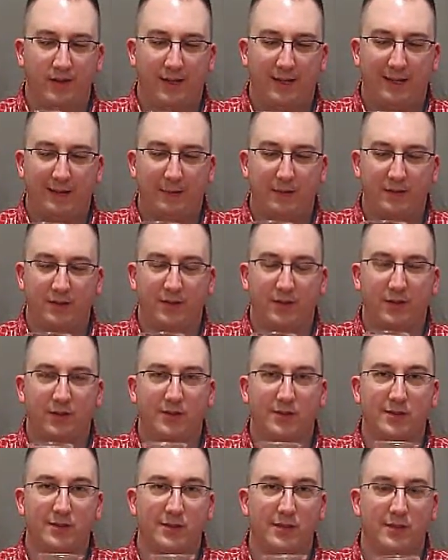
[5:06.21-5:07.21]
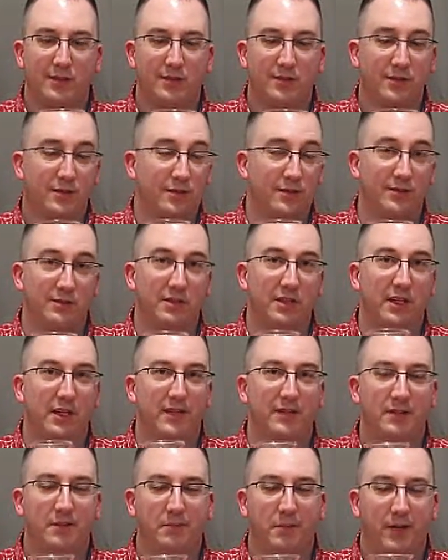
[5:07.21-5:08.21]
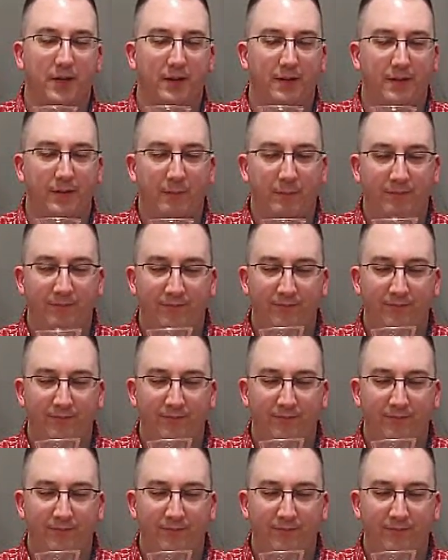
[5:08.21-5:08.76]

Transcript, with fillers: how much yeast is or is not in the bottle.